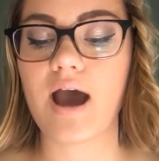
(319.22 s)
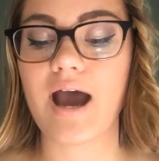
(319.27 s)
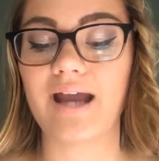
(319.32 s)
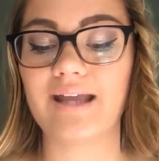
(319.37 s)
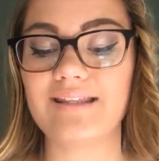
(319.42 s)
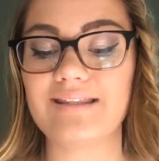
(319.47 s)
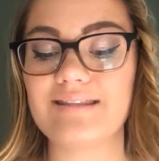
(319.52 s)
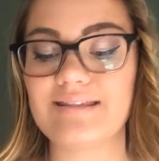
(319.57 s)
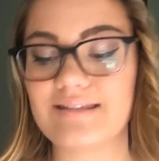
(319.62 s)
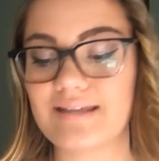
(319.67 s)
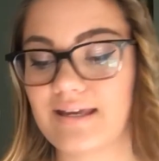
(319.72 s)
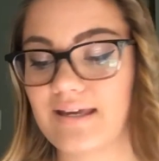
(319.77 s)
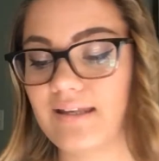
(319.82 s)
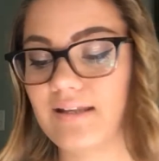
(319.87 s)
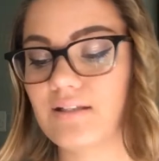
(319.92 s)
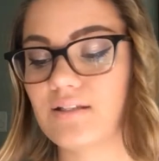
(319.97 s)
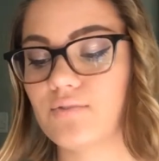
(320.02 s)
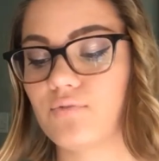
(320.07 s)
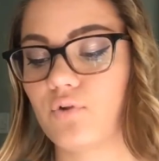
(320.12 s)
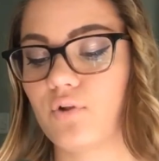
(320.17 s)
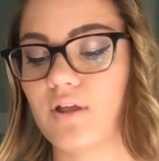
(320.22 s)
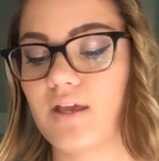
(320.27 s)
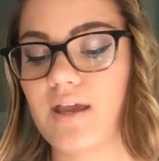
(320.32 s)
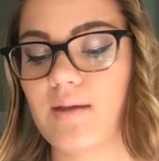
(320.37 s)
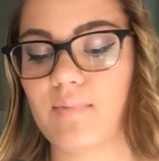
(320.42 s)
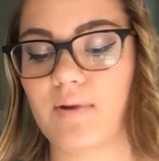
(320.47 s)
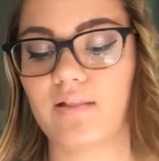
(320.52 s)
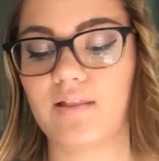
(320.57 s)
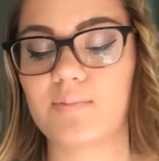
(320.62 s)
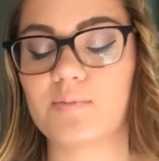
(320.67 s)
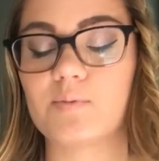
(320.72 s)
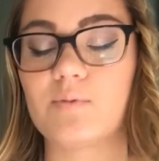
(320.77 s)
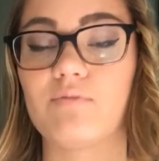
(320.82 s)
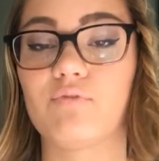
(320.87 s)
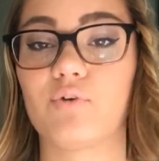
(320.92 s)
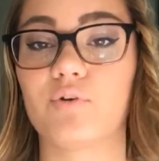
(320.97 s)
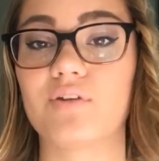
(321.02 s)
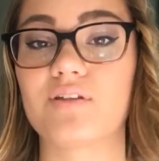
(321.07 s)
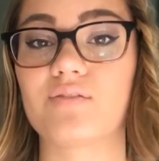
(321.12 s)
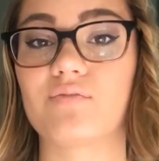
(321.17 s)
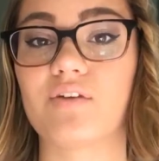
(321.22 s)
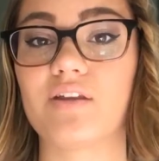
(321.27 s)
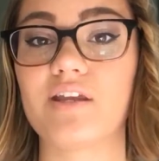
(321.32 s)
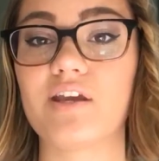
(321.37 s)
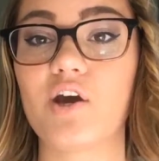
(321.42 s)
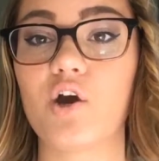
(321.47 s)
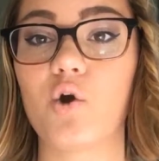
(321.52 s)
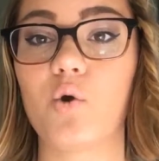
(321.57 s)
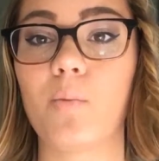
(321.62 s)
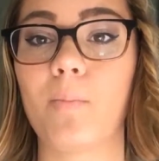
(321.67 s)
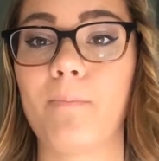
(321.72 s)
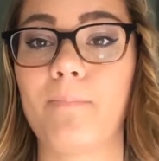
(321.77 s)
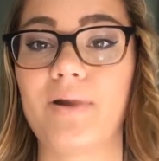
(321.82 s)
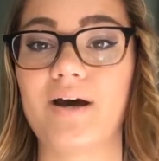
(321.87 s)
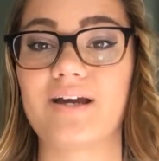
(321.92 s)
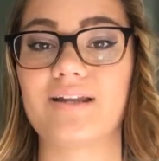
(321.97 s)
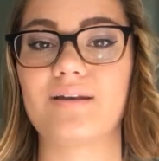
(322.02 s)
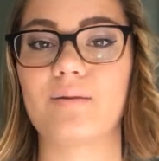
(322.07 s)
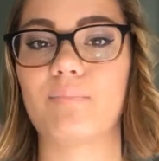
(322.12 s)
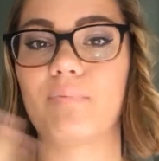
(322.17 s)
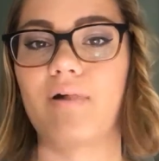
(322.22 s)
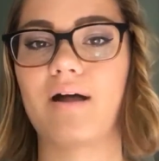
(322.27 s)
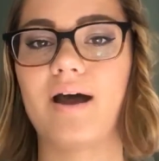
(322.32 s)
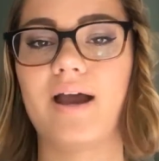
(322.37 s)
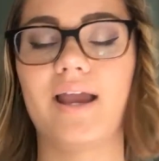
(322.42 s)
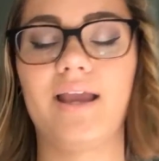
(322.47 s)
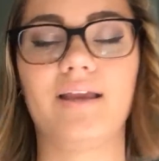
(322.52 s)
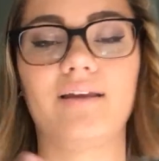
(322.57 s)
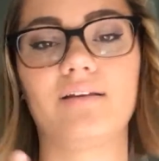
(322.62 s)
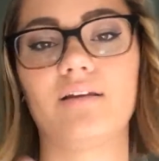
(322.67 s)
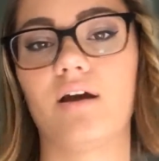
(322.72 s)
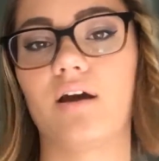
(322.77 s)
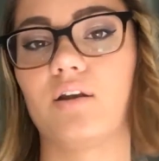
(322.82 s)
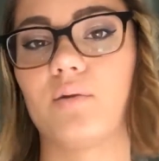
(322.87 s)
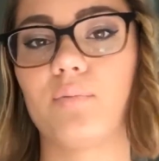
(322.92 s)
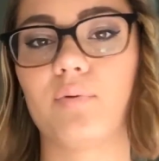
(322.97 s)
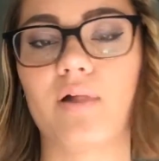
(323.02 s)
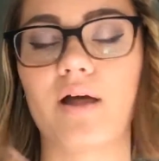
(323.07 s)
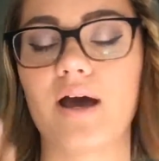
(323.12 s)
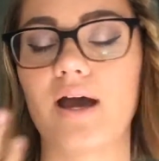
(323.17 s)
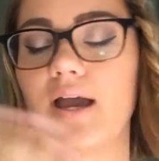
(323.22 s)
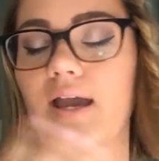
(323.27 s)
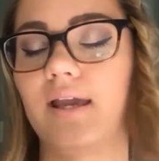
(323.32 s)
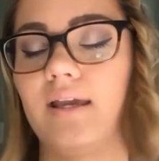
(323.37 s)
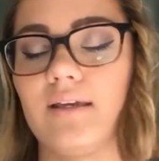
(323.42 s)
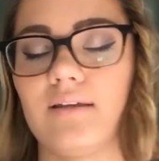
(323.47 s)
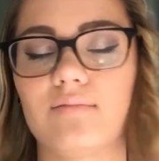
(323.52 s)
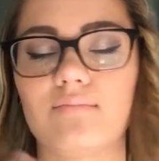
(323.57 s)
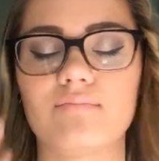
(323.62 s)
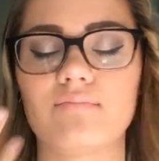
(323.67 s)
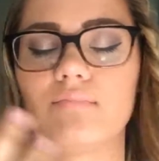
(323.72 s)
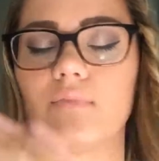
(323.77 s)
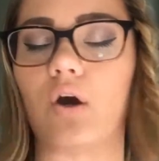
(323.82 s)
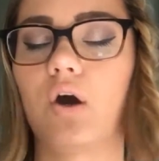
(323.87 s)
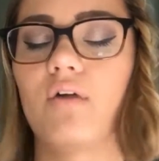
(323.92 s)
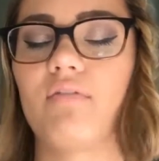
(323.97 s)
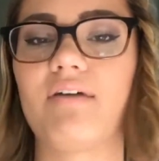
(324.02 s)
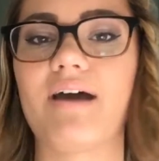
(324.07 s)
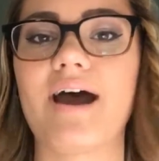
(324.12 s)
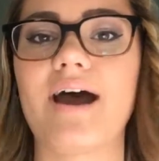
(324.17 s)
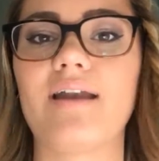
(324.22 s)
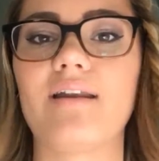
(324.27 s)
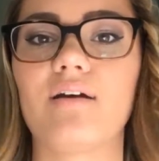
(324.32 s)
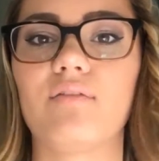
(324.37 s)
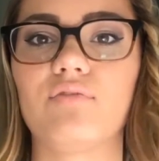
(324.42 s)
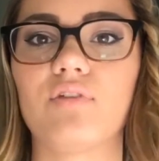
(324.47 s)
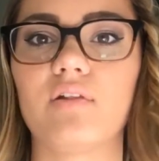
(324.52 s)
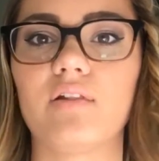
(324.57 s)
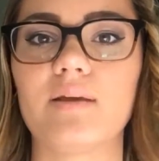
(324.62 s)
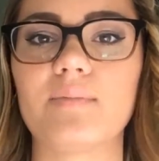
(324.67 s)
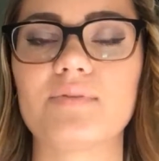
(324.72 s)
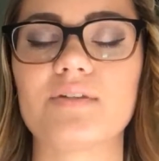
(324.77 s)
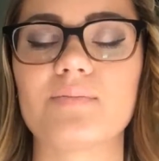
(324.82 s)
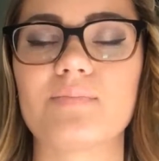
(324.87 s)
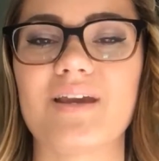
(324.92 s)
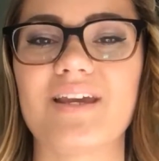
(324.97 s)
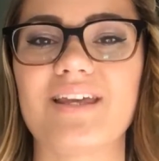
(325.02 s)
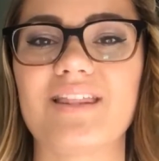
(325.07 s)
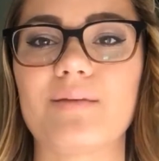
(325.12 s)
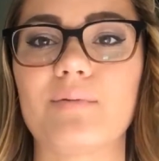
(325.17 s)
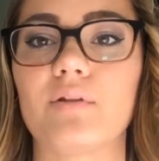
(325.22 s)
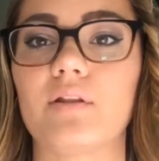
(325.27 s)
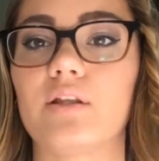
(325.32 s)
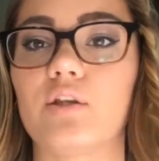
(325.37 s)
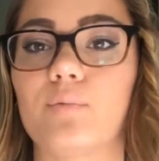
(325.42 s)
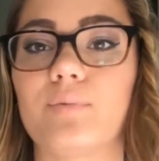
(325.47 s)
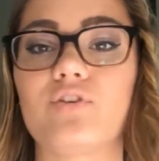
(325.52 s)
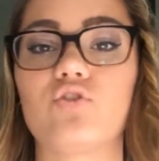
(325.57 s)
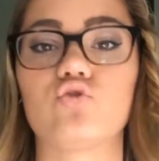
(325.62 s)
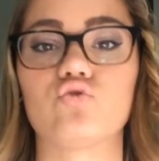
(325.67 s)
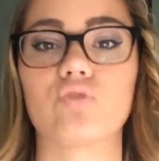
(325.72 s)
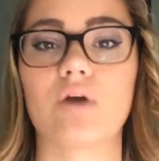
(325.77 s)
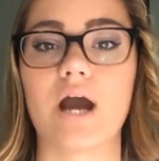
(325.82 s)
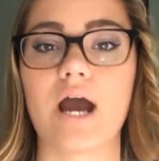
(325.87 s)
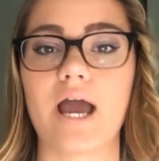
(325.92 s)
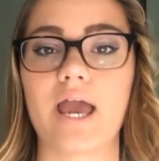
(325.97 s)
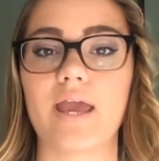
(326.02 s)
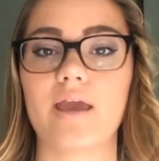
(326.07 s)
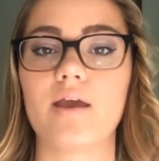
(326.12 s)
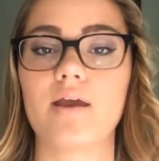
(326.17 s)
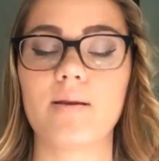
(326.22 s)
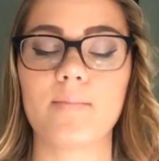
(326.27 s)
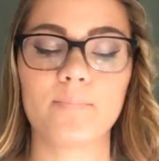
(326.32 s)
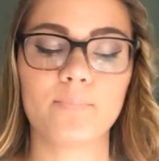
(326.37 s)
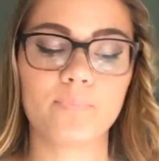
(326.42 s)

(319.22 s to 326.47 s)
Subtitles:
I did exfoliate my lips before this video, but applying and unapplying and all that of the lips is making them a little bit dry.